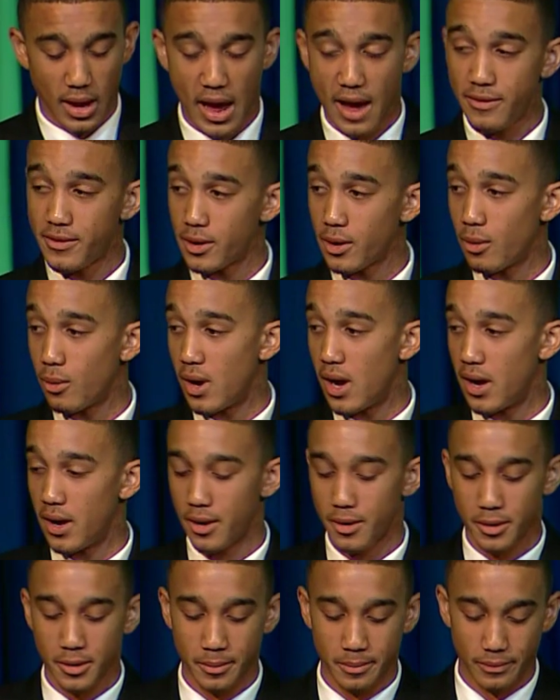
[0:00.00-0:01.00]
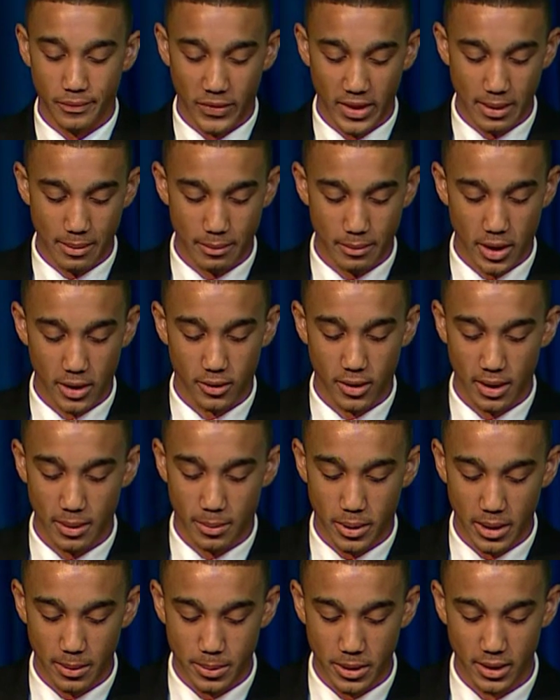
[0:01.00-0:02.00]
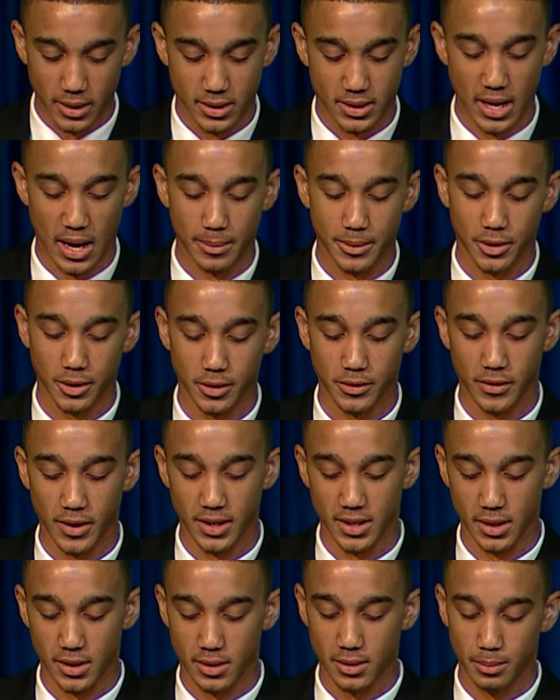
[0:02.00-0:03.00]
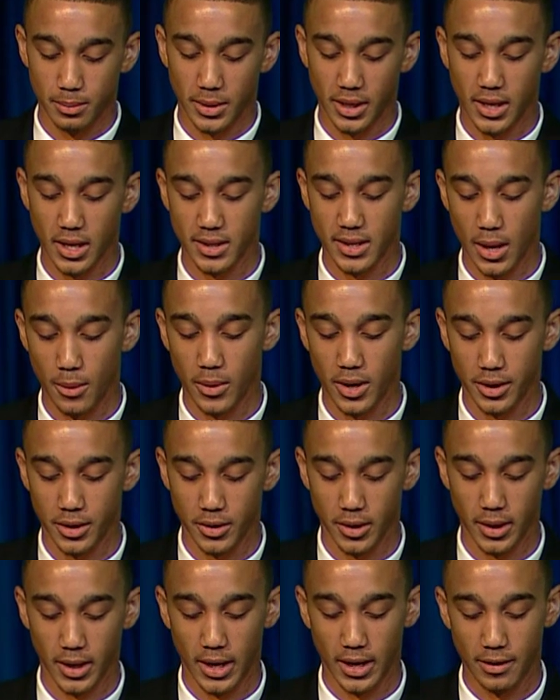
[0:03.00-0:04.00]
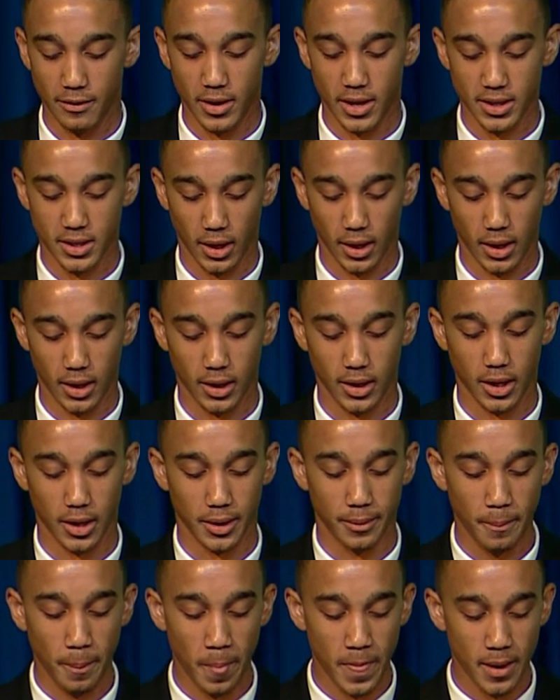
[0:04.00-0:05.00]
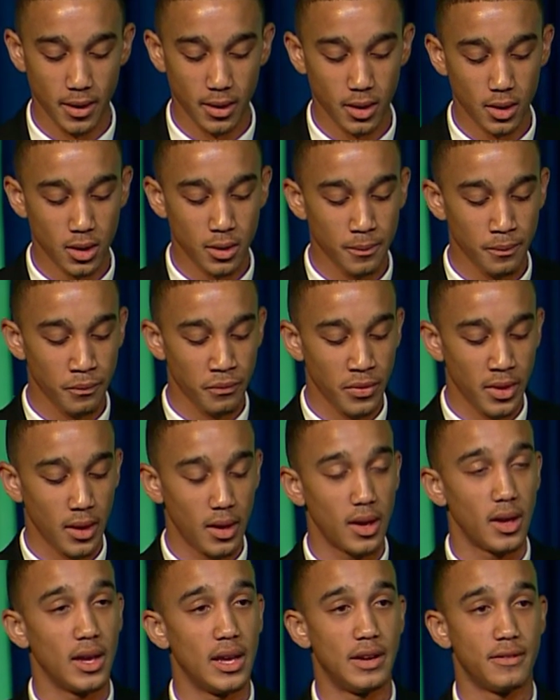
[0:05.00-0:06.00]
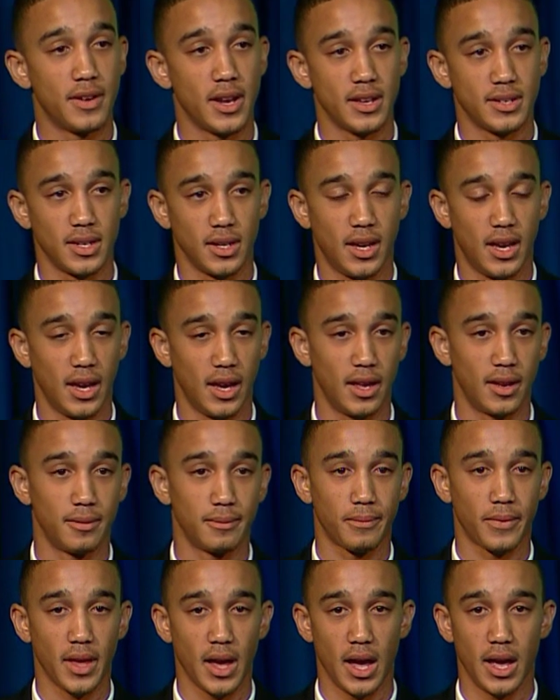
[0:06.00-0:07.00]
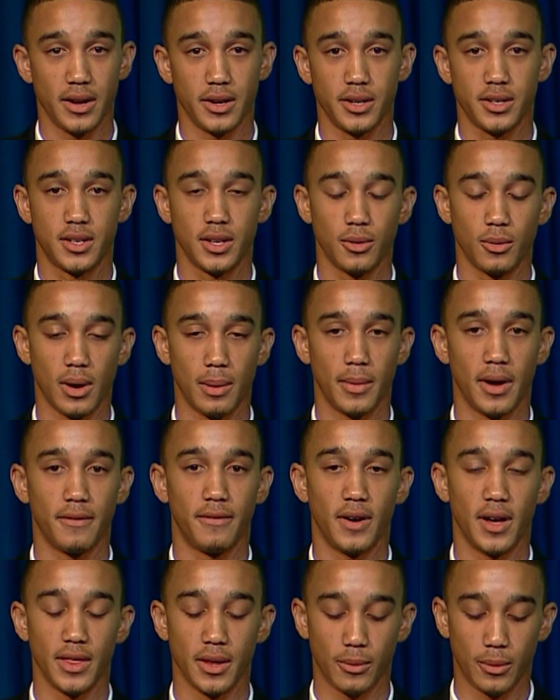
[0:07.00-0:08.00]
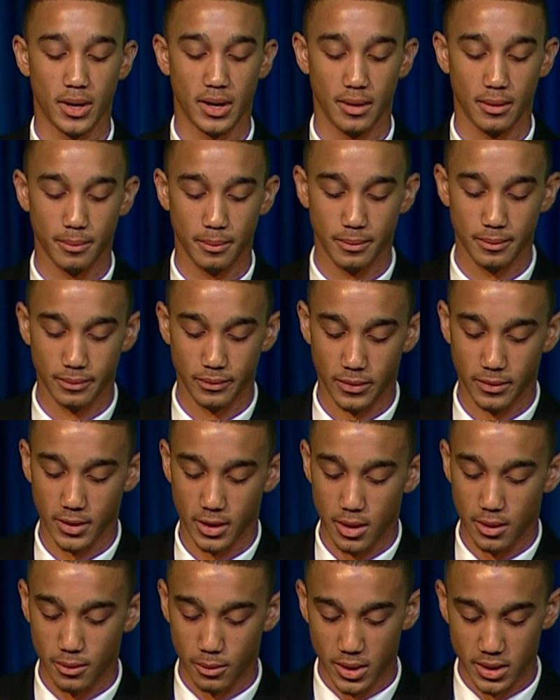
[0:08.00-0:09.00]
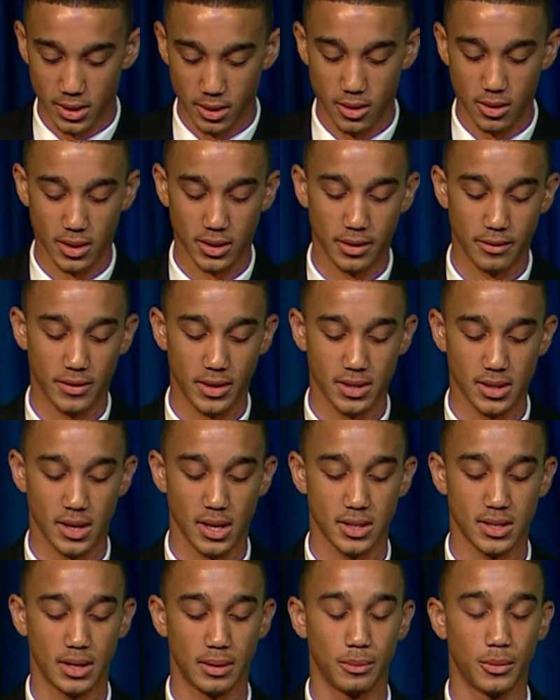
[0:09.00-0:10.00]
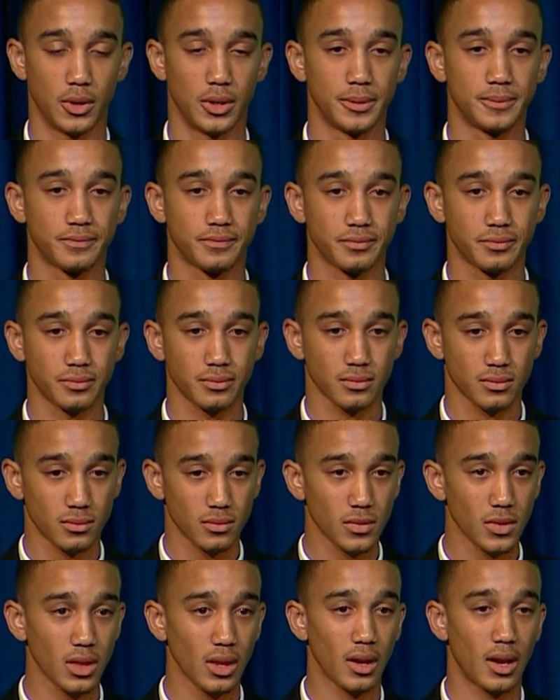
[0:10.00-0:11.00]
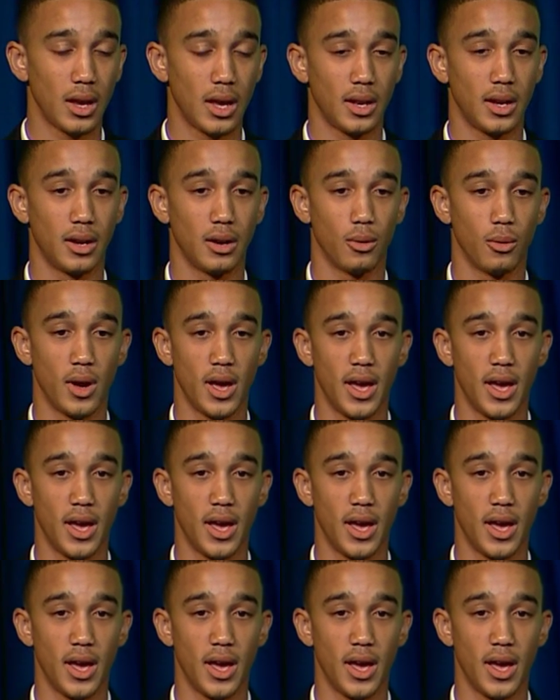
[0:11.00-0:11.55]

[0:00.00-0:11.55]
After a while, my grandpa put a stop to his visits because they weren't doing any of us any good. Even as a kid, I understood why my father wasn't going to visit us anymore. And in a